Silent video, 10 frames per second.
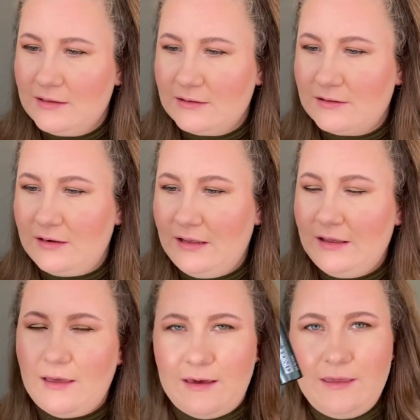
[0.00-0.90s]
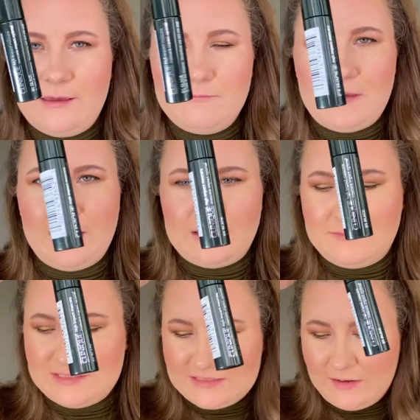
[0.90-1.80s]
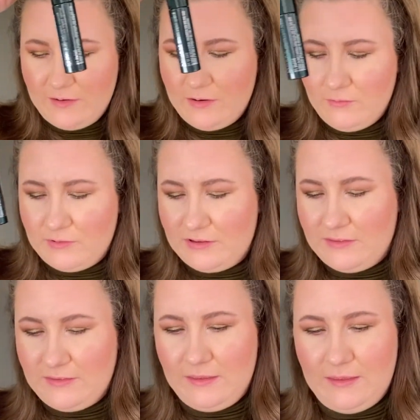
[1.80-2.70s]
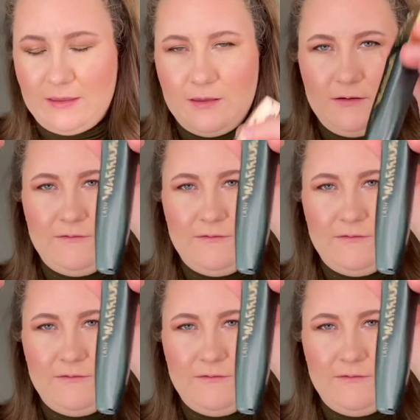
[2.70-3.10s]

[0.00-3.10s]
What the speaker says: Clinique High Impact Mascara with the